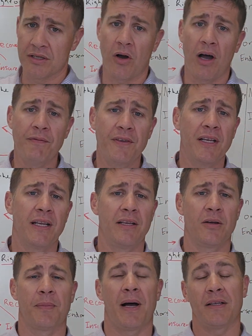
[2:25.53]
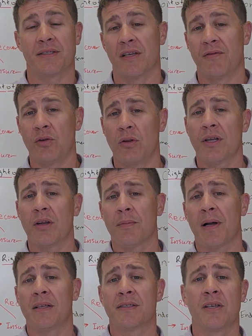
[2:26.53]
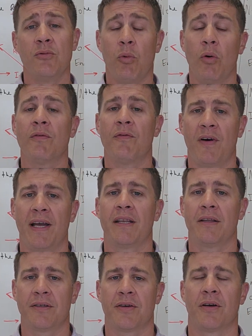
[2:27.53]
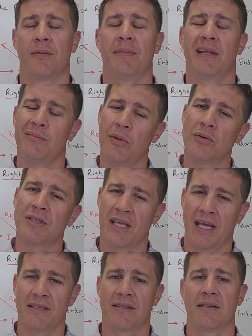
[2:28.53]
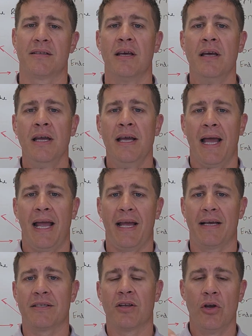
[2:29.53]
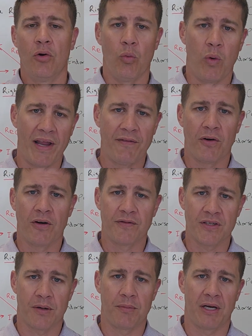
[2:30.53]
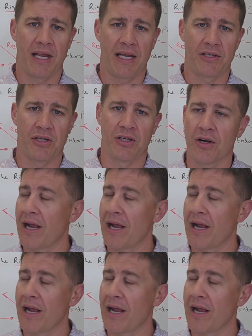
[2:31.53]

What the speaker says: often in your policy, if you look at your policy, you won't find the term in most cases as waiver of subrogation. You're